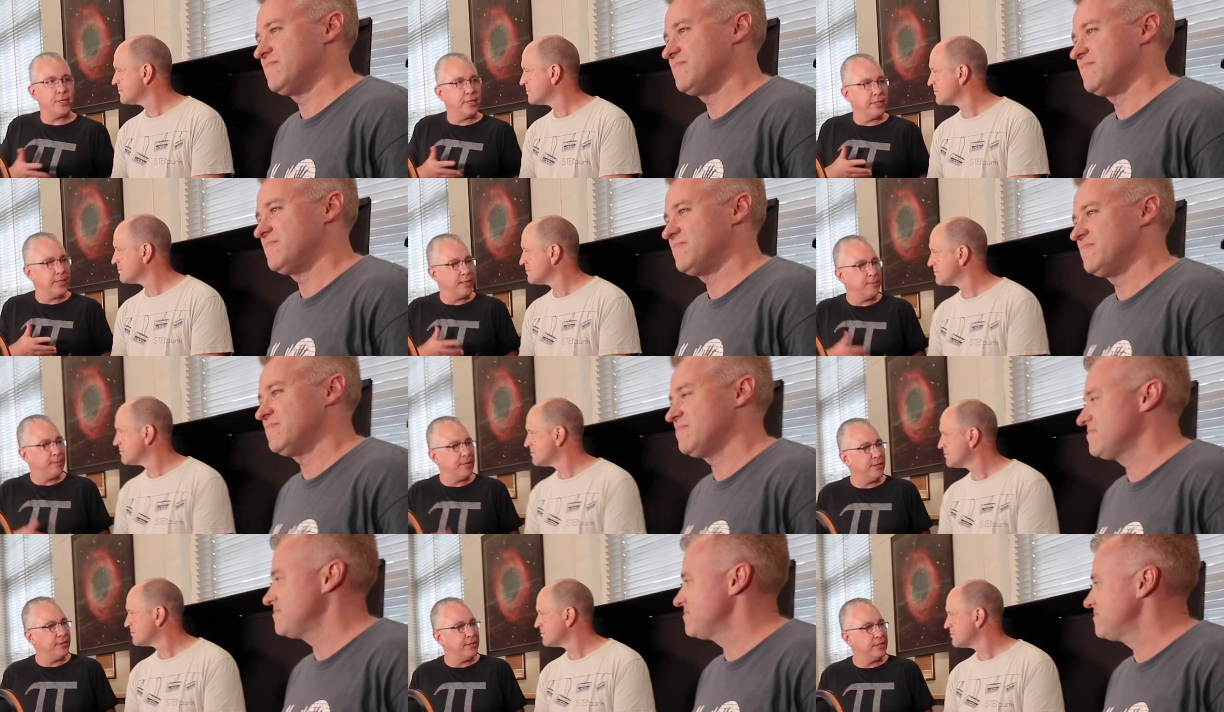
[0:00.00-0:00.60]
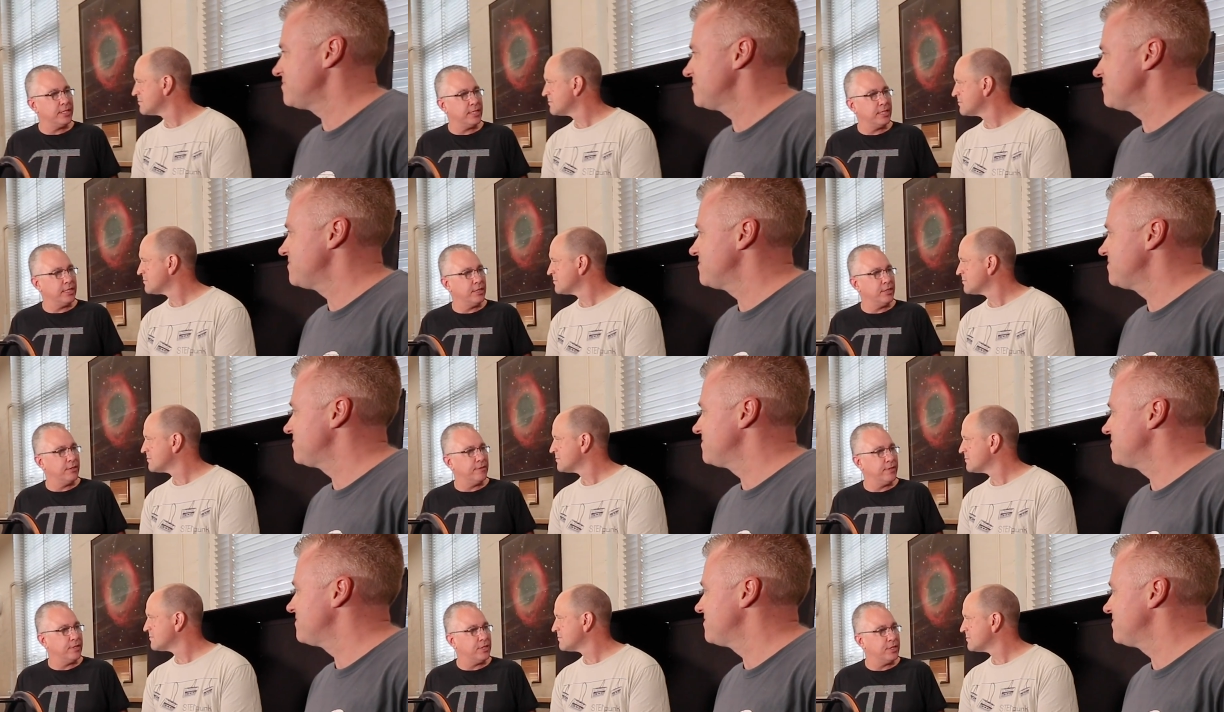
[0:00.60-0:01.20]
Speaker 1: program here at Sydney
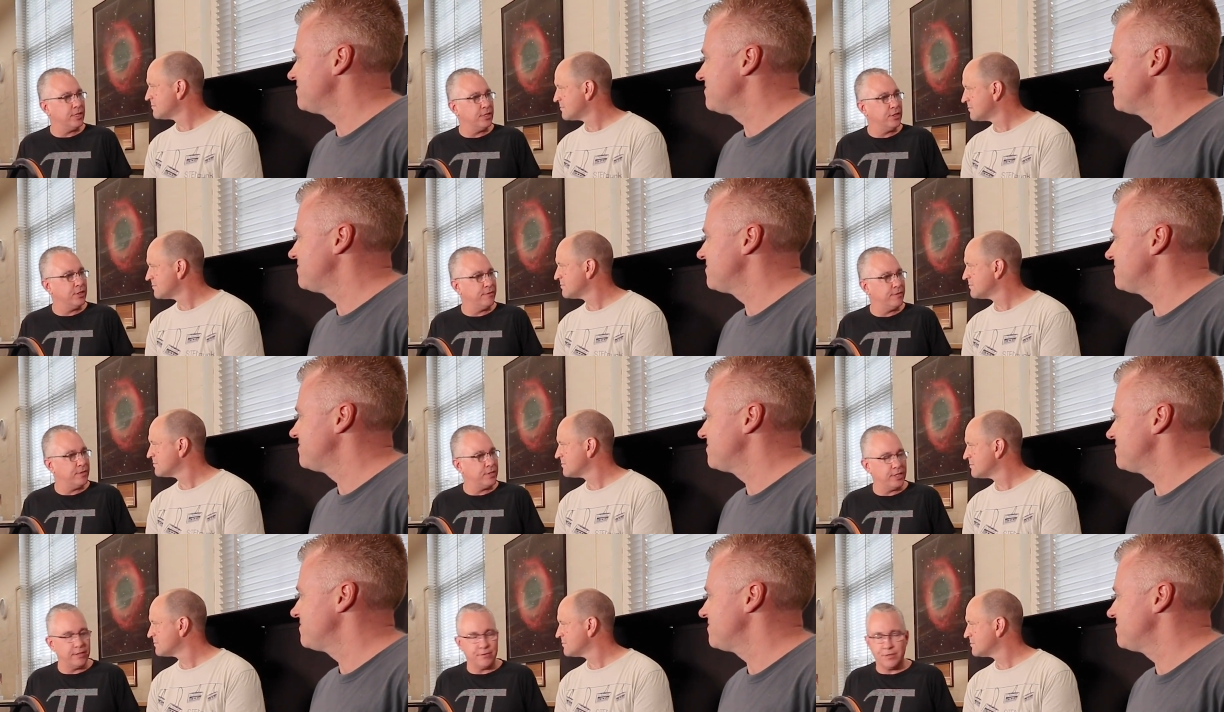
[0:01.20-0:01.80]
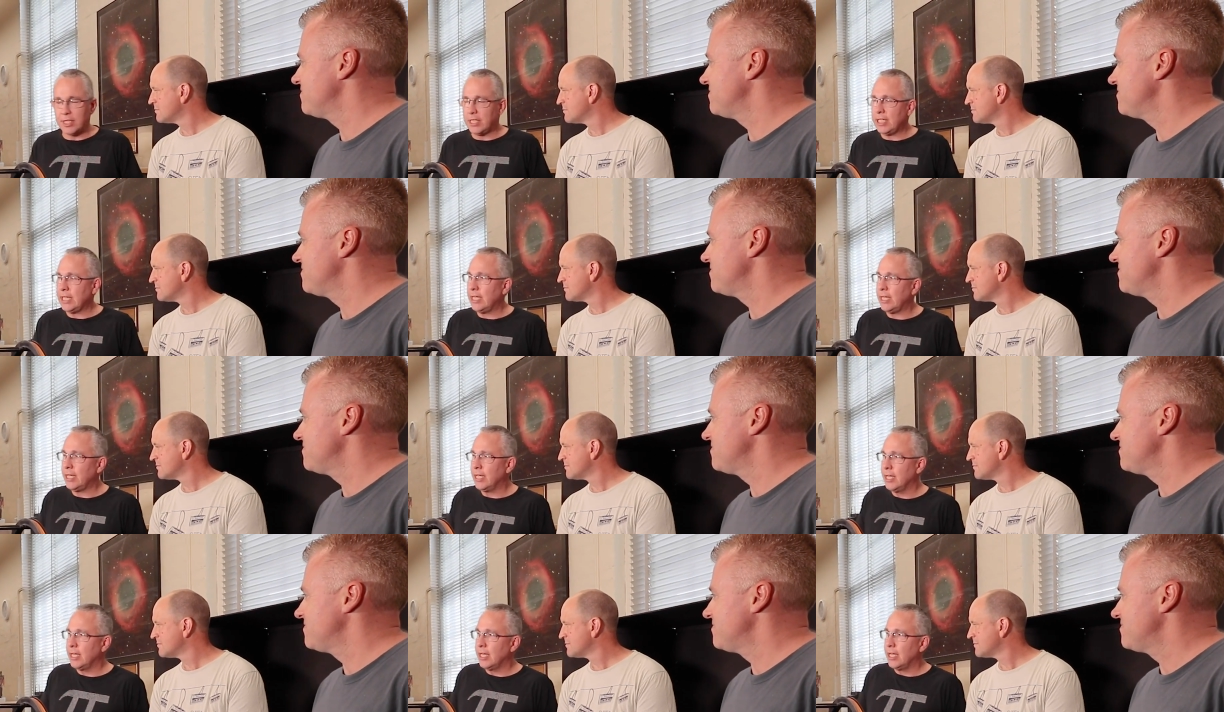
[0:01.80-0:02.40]
Univers University of
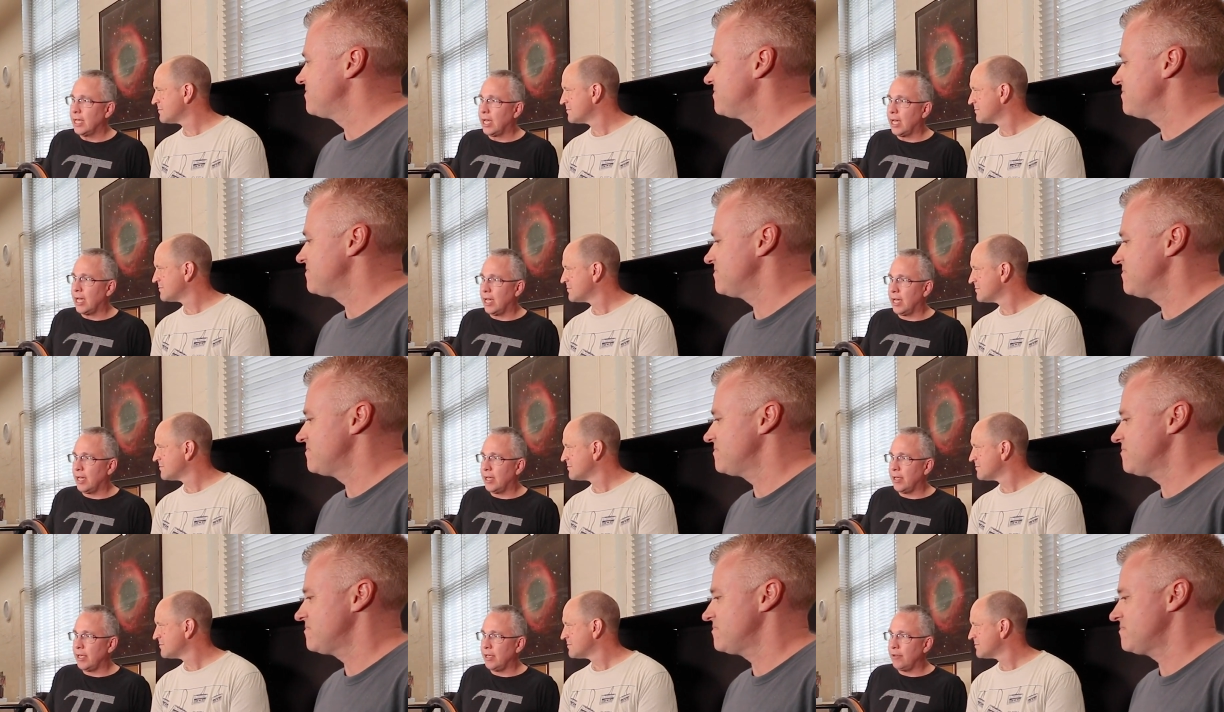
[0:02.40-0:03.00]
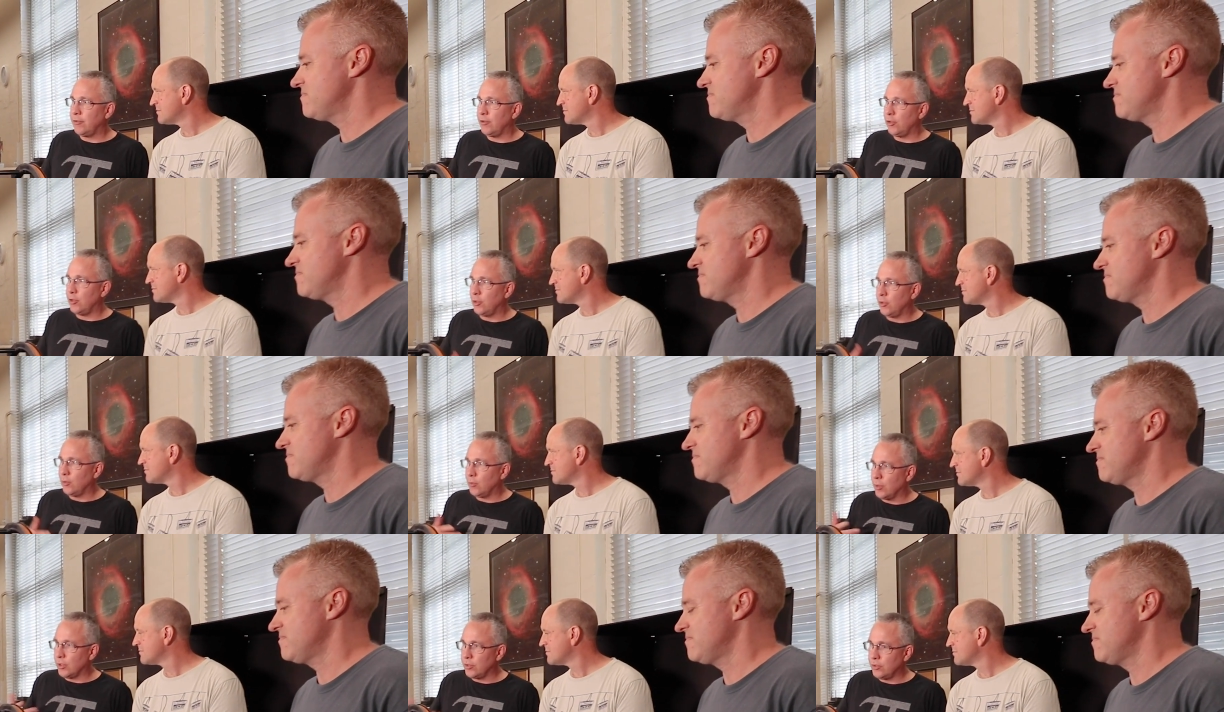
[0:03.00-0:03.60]
Sydney, uh, if
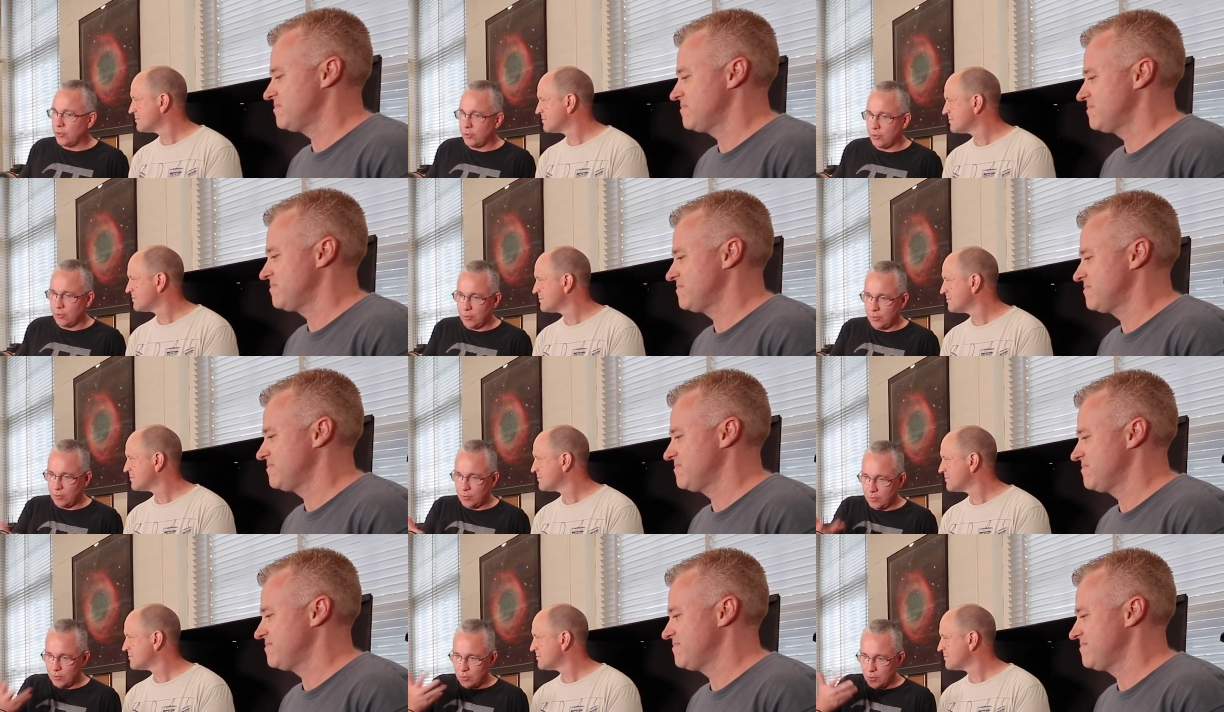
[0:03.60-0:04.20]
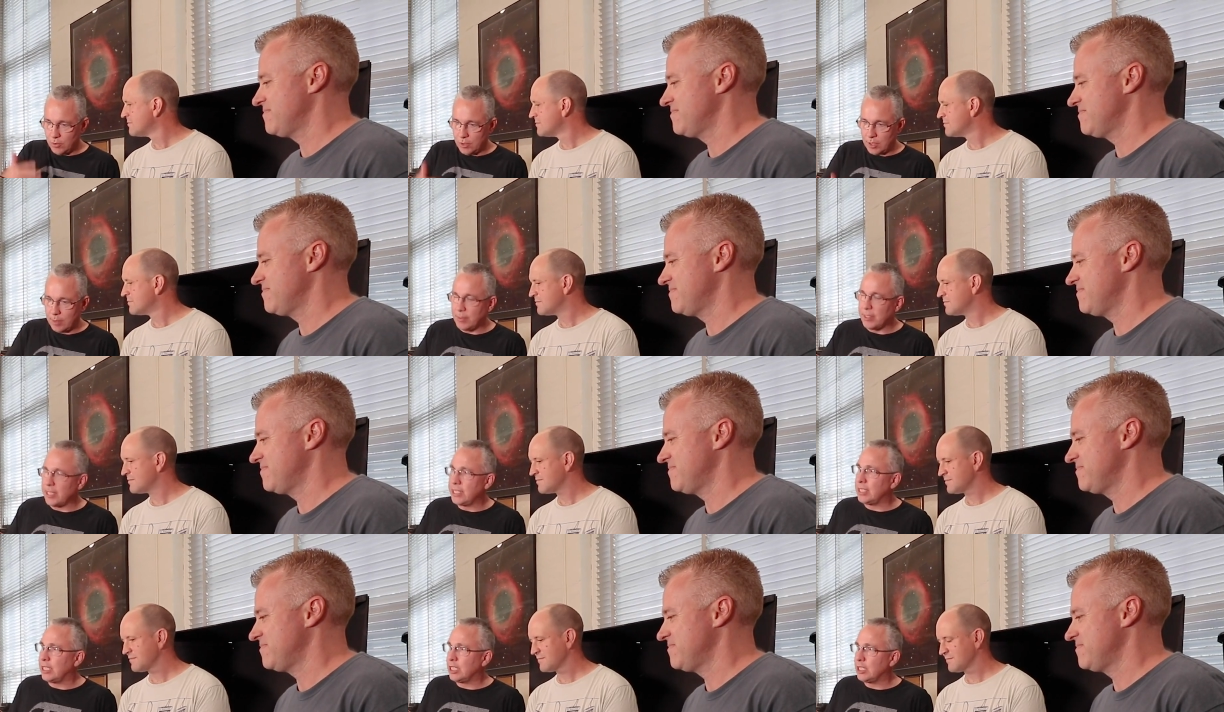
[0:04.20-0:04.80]
you want to do some of
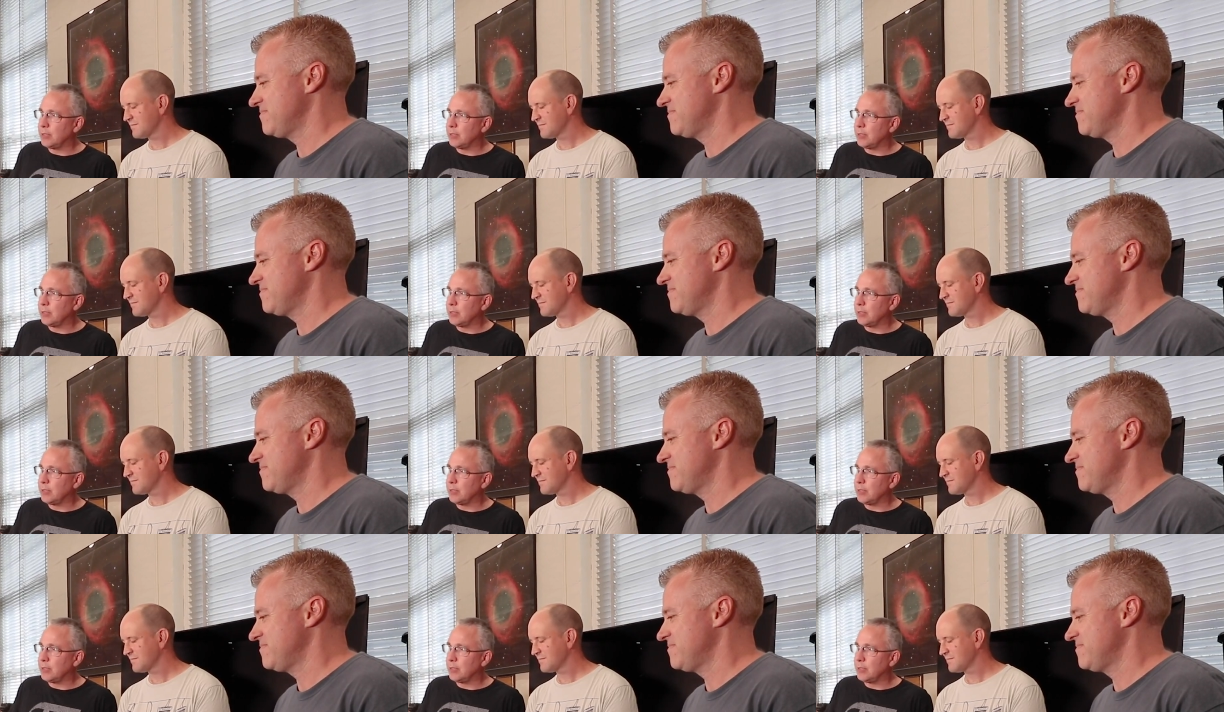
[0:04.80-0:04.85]
these